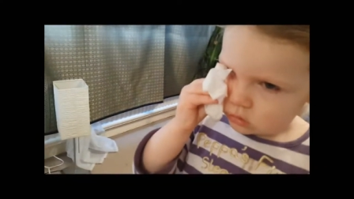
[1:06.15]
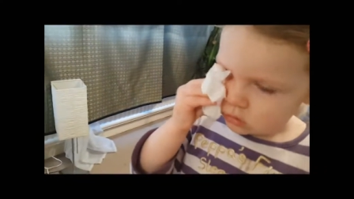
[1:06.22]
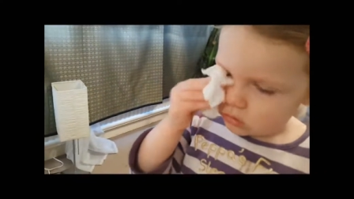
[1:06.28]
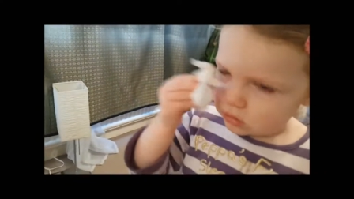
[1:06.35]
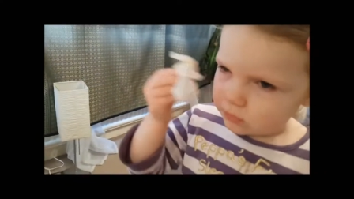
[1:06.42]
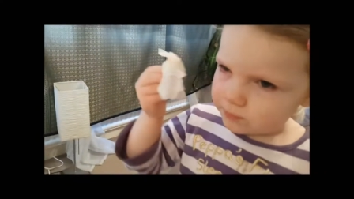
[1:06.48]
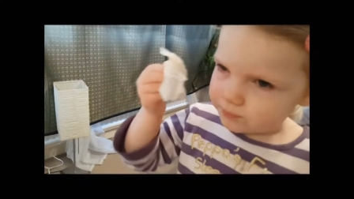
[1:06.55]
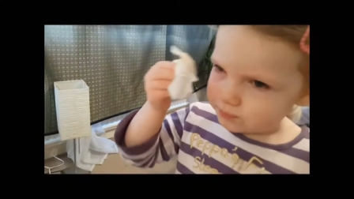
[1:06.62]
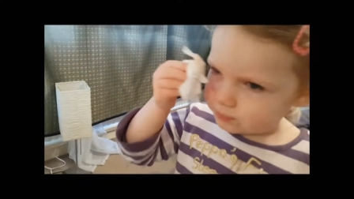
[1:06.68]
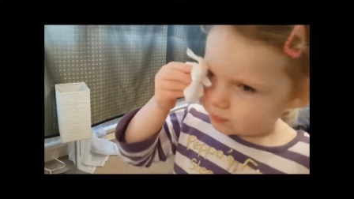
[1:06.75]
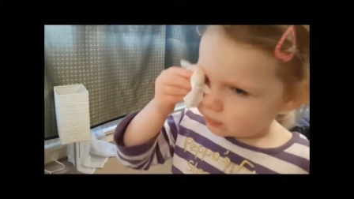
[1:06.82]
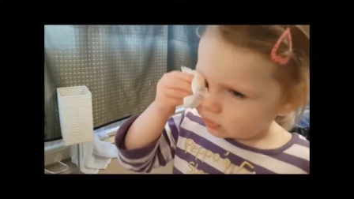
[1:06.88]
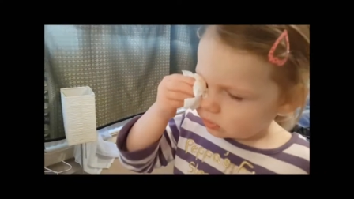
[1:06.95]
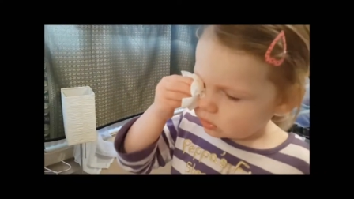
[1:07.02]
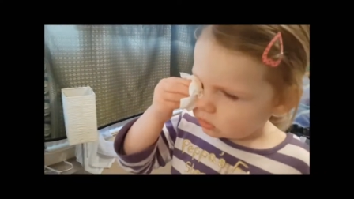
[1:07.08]
So I don't know,
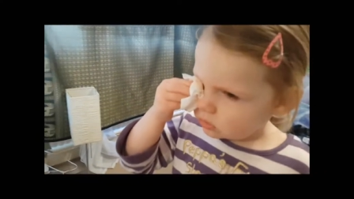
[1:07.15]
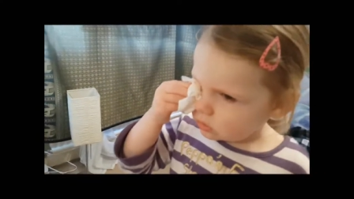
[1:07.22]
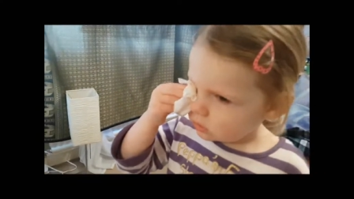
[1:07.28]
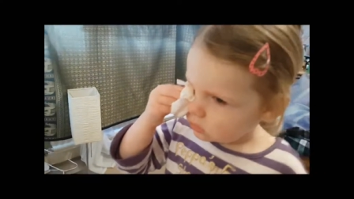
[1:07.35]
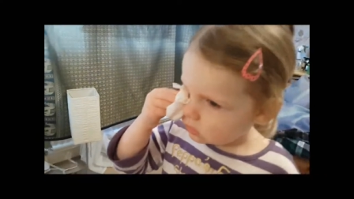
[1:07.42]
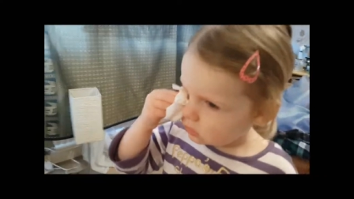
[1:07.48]
she must have a wee